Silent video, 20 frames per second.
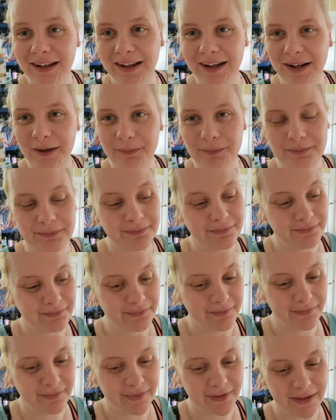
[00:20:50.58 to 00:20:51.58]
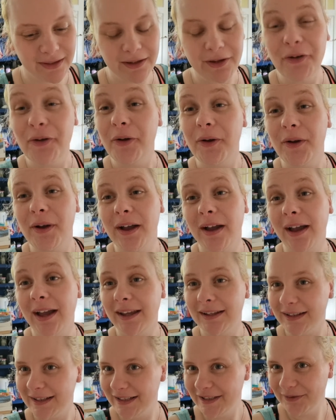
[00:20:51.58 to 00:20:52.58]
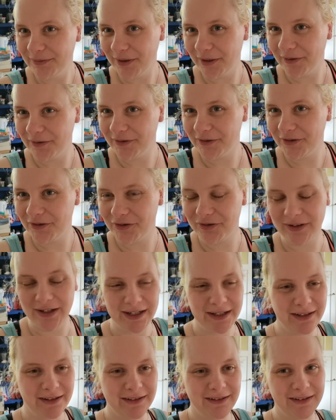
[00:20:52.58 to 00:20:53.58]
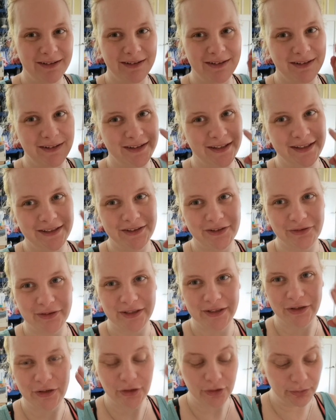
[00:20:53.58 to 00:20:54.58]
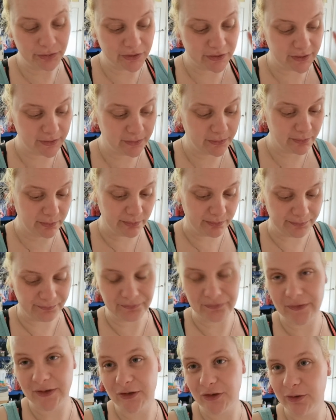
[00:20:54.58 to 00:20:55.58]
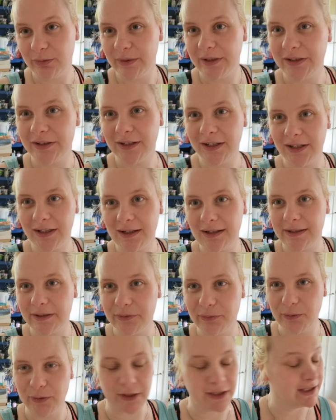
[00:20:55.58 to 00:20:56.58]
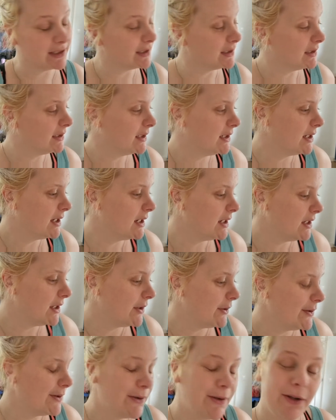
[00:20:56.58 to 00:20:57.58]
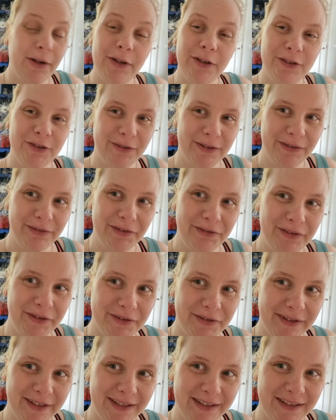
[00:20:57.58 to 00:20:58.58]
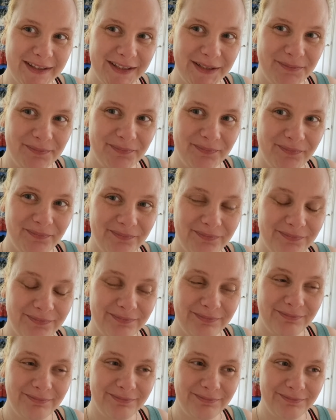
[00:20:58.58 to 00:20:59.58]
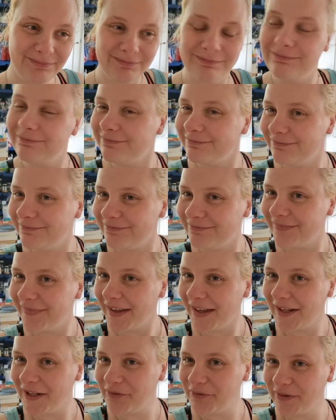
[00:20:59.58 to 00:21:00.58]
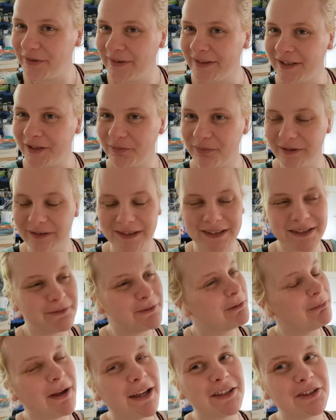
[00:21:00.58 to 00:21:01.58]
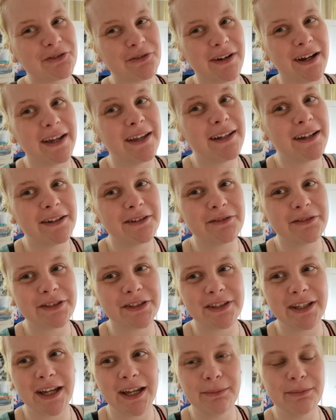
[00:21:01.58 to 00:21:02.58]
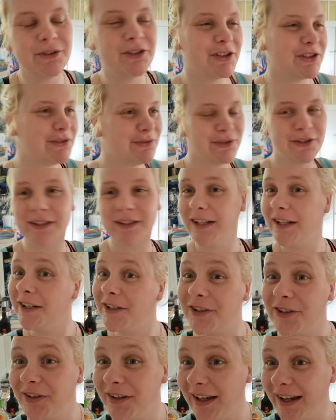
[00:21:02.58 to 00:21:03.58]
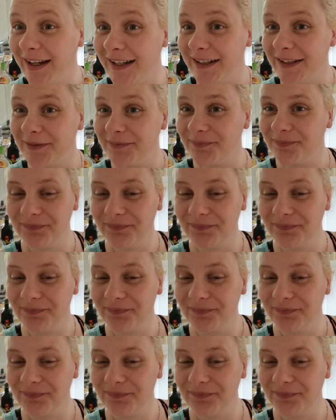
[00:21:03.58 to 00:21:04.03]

at least we're going to try these 3 soups. Soup is not a lot of work. So if I feel fancy and I feel in the spirit, we might try another recipe just for dinner tonight.